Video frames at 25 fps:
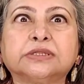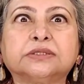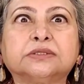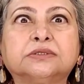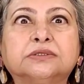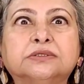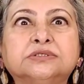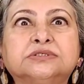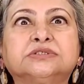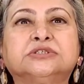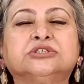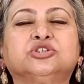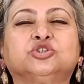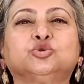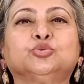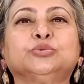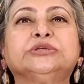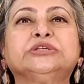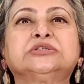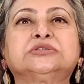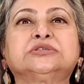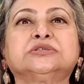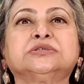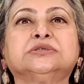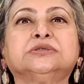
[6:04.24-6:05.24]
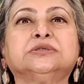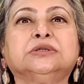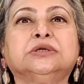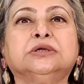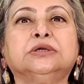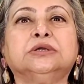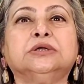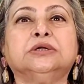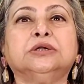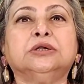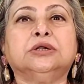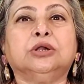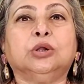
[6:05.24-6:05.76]
and this situation,
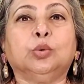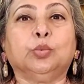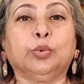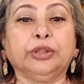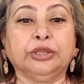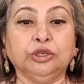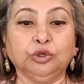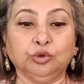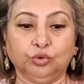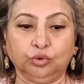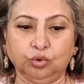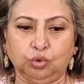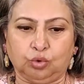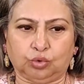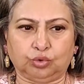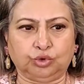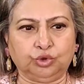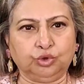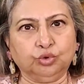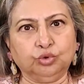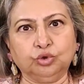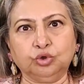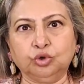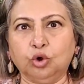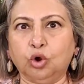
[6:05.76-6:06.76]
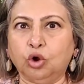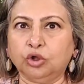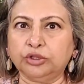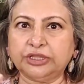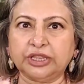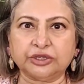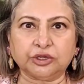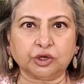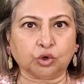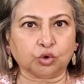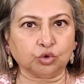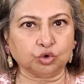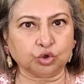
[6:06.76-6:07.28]
when you know
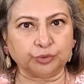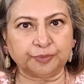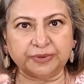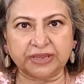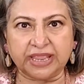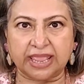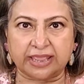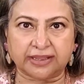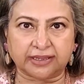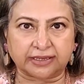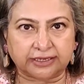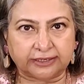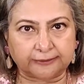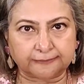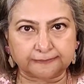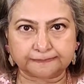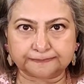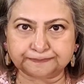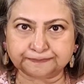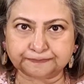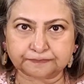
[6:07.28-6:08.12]
that you're going to be angry.